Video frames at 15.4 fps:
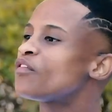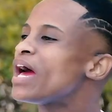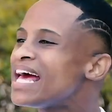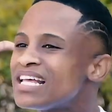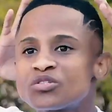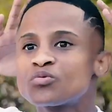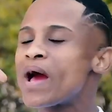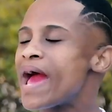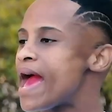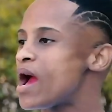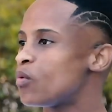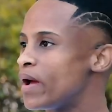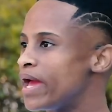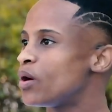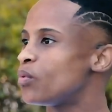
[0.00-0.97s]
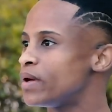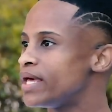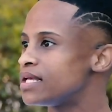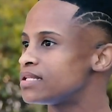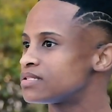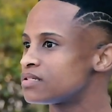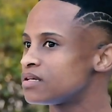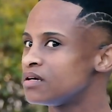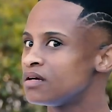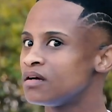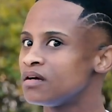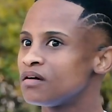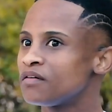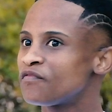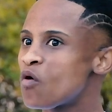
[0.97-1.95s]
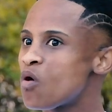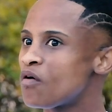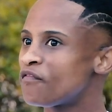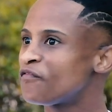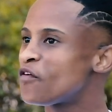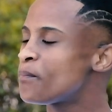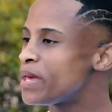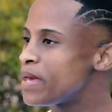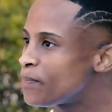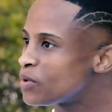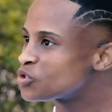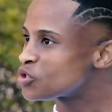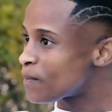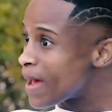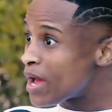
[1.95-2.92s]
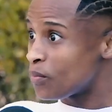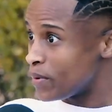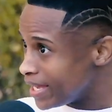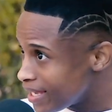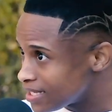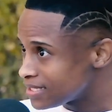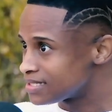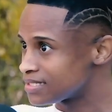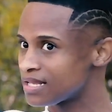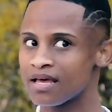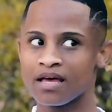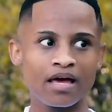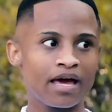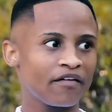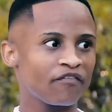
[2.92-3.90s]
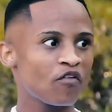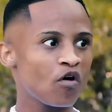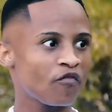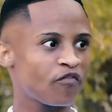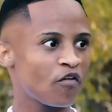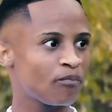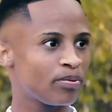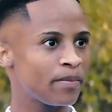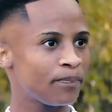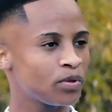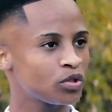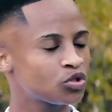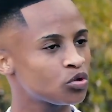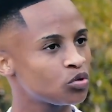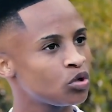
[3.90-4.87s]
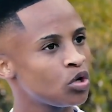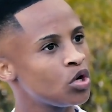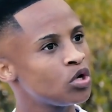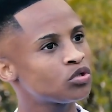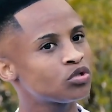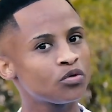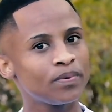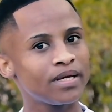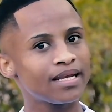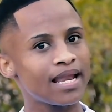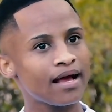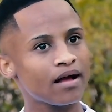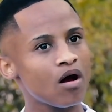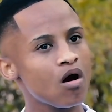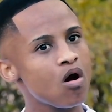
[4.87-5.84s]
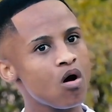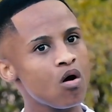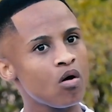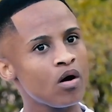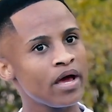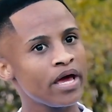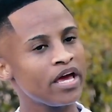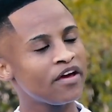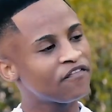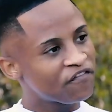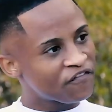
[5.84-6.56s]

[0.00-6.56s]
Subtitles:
hence why I wear wigs. For people to buy wigs. For people to be like, oh, if